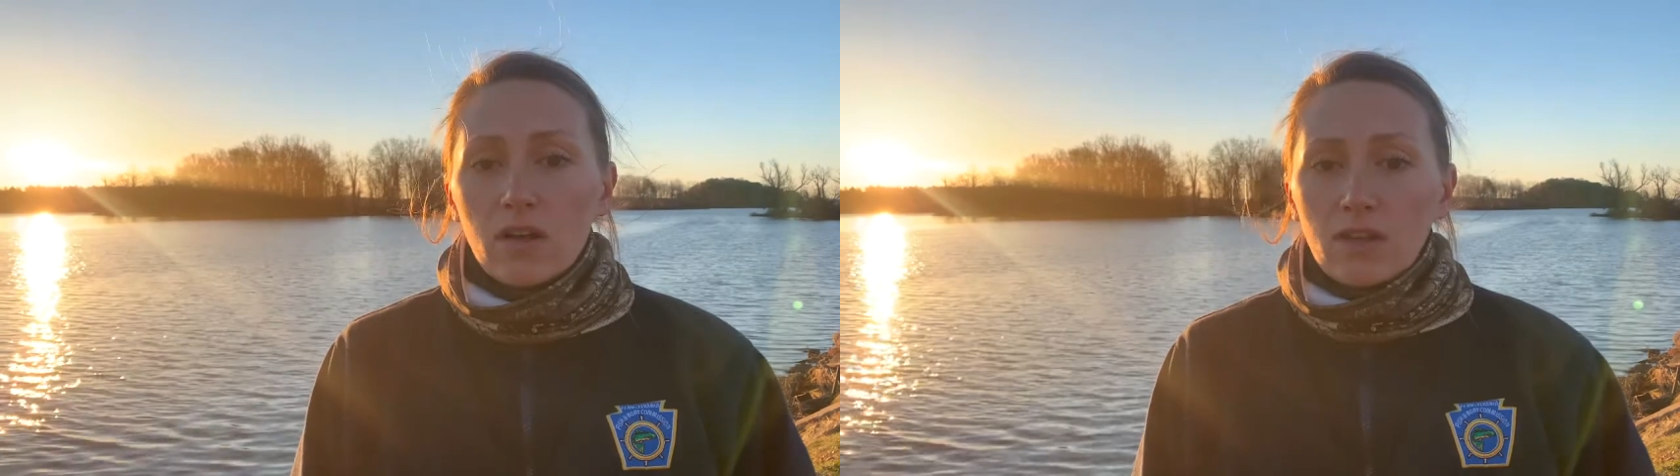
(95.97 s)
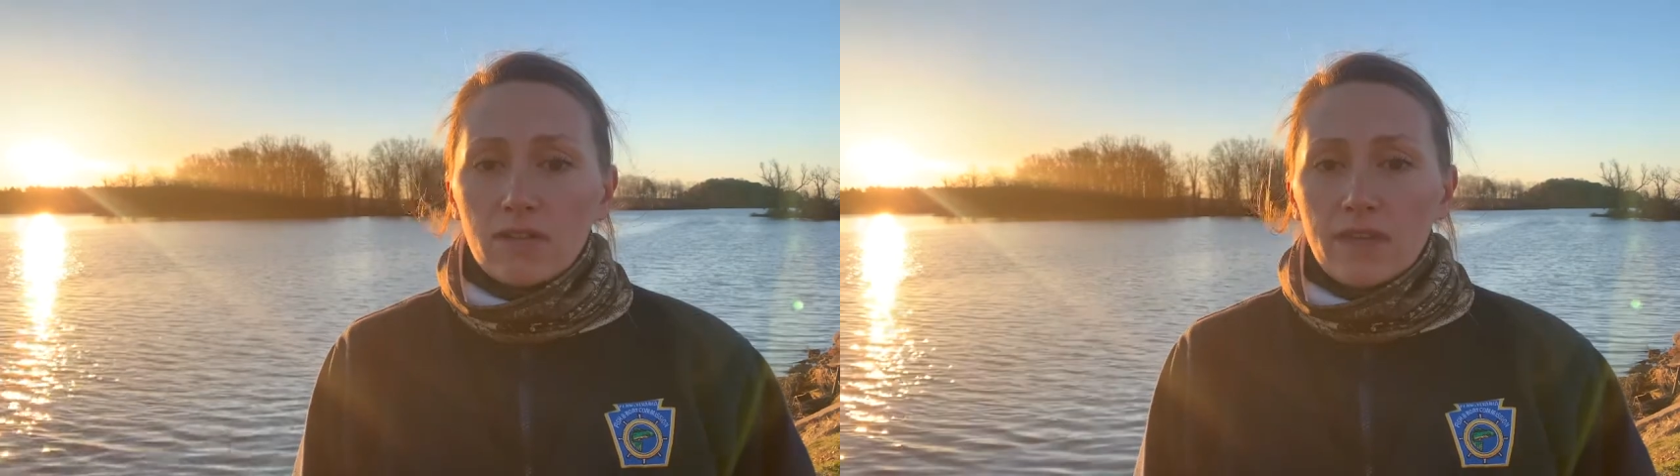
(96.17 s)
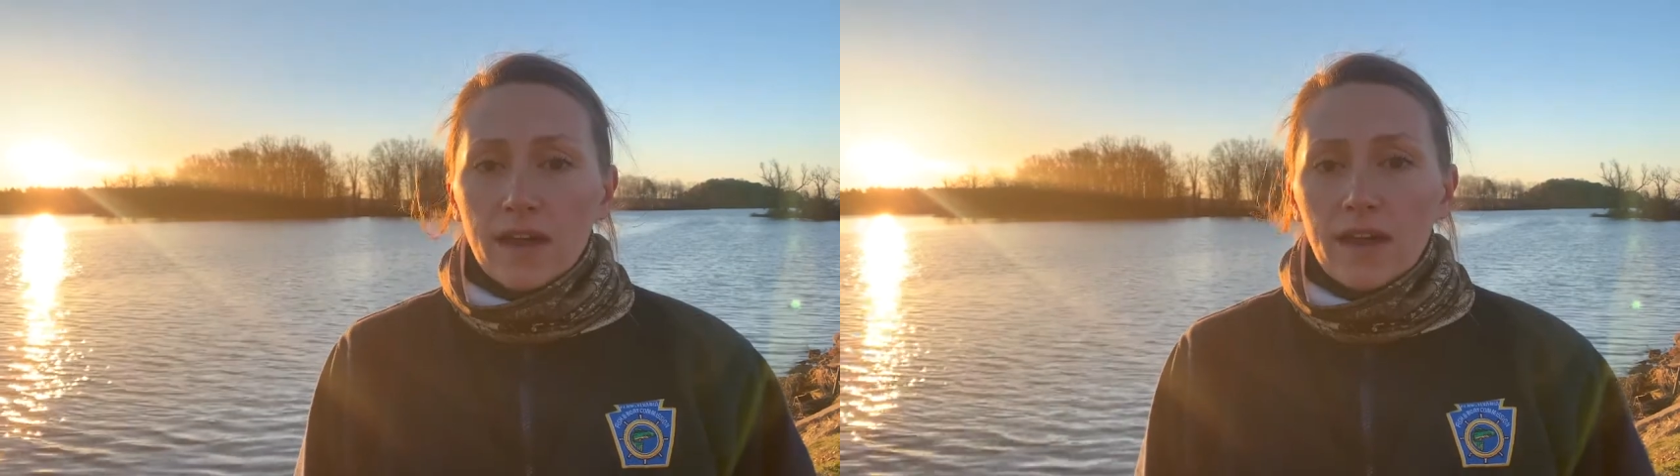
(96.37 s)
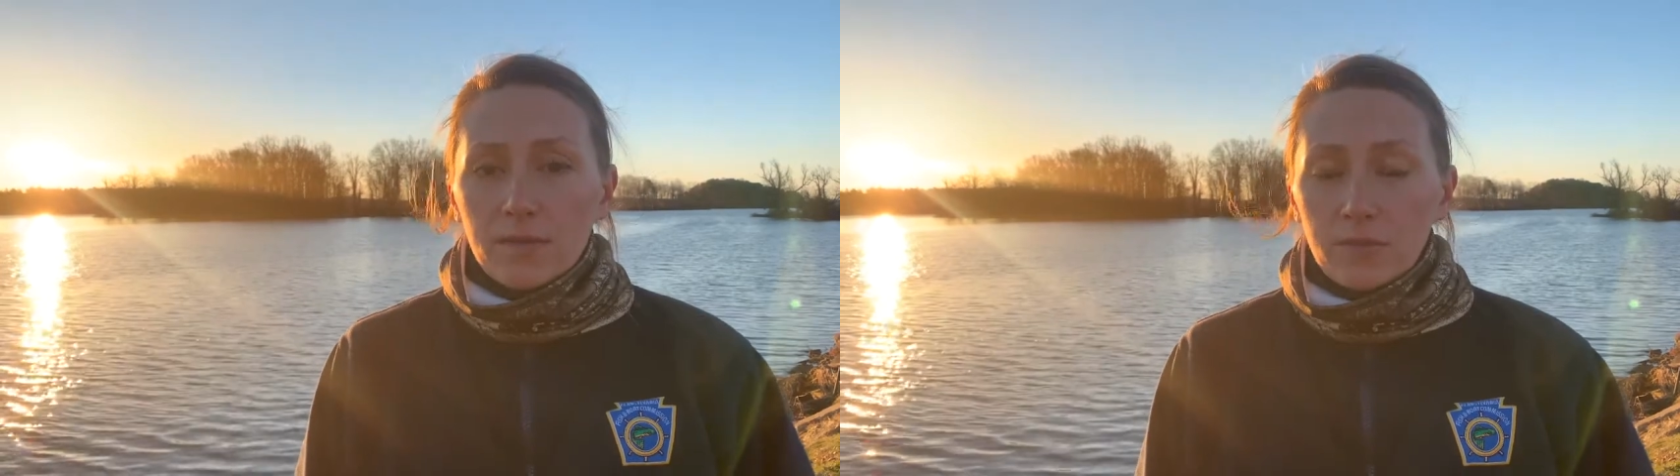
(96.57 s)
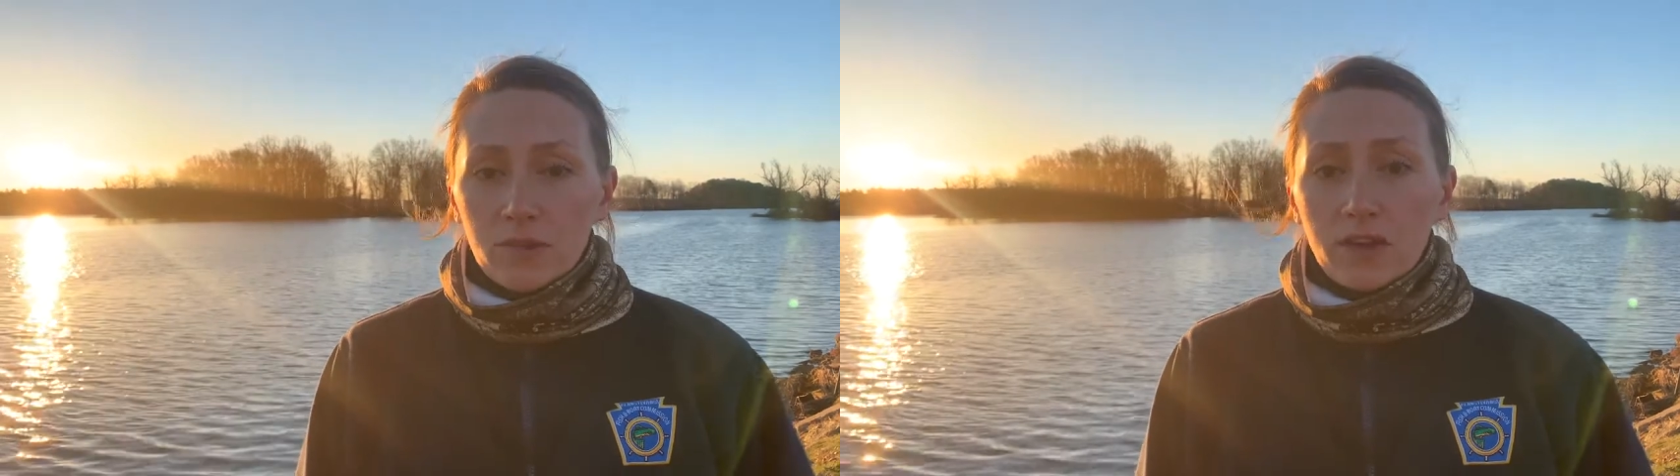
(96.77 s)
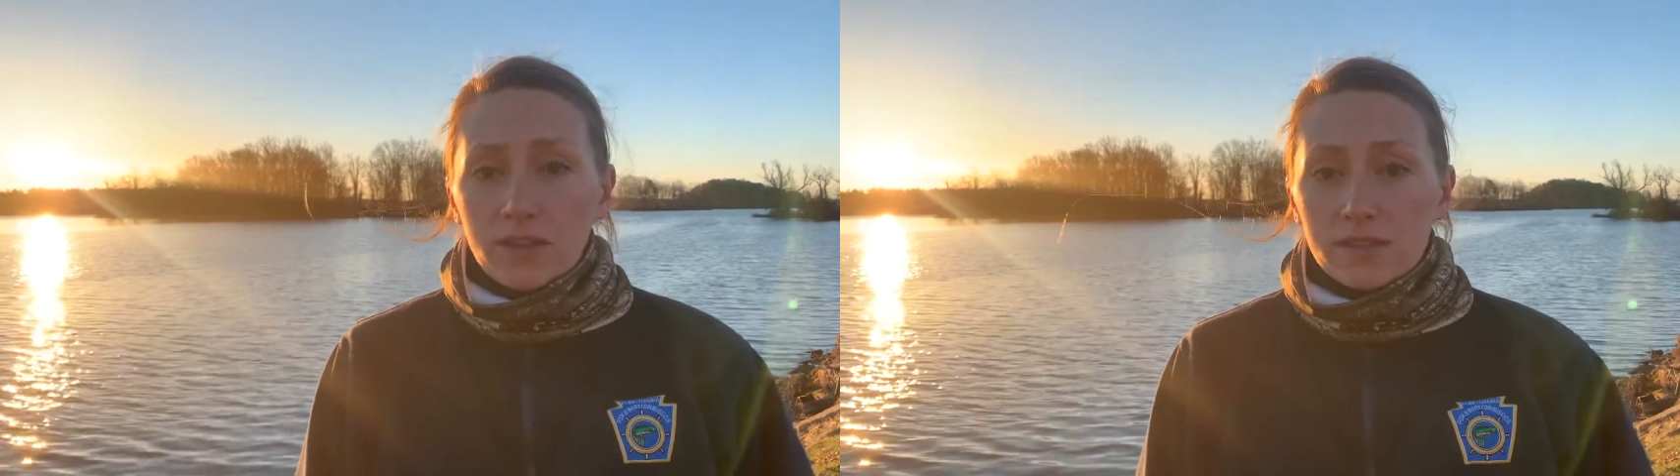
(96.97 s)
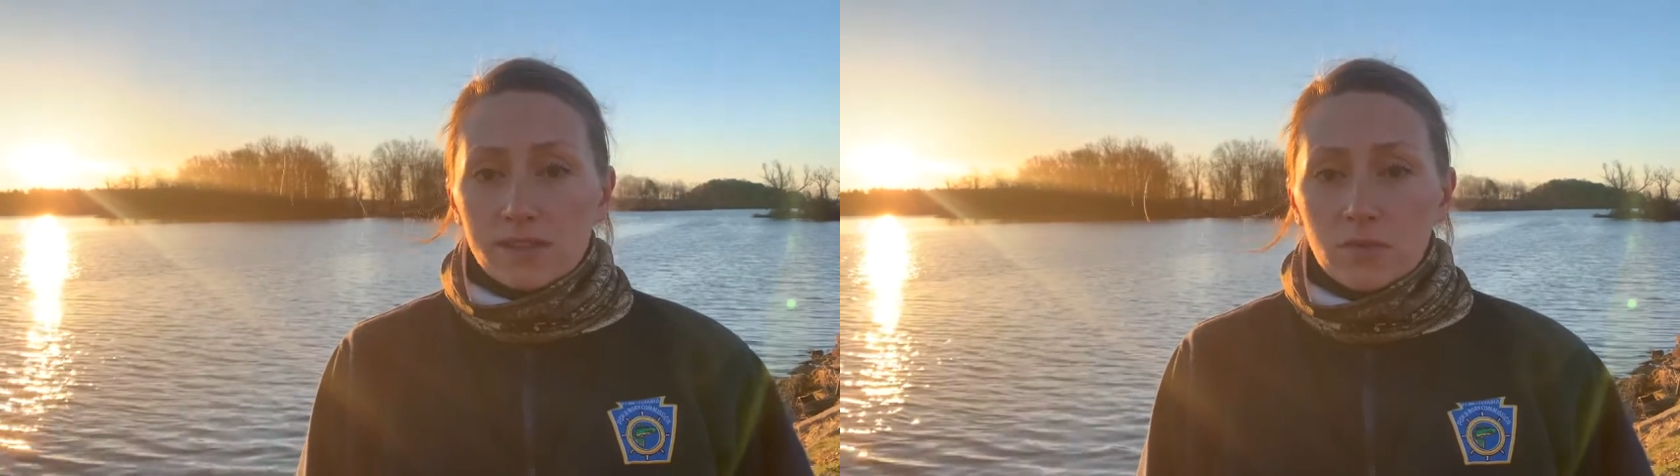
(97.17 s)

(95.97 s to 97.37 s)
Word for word: all of that I'm learning in